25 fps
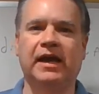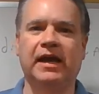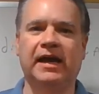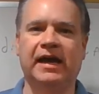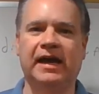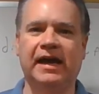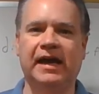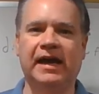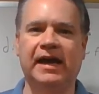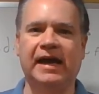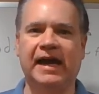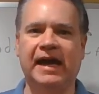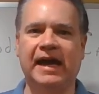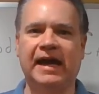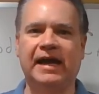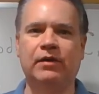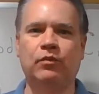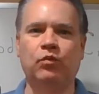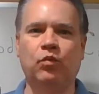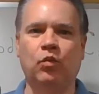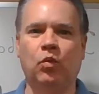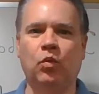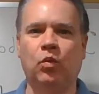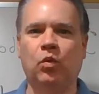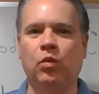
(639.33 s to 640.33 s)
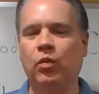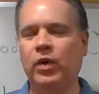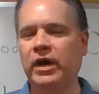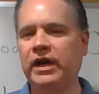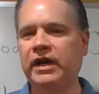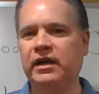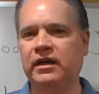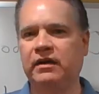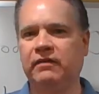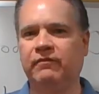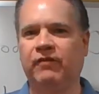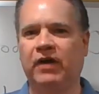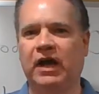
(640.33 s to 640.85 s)
And what it
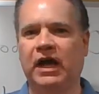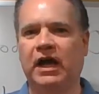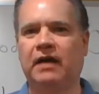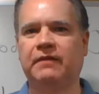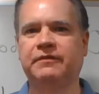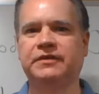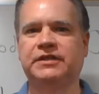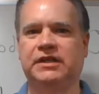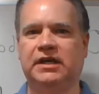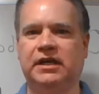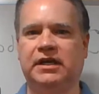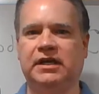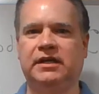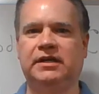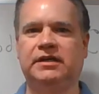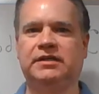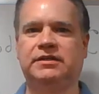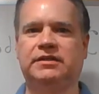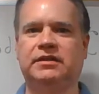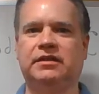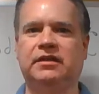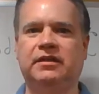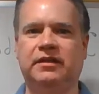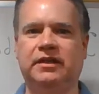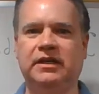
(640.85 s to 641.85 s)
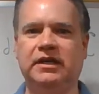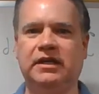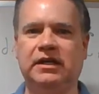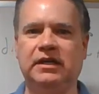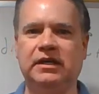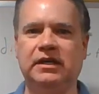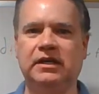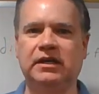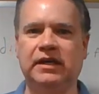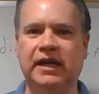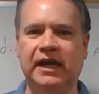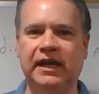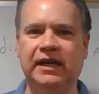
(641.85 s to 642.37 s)
involves is the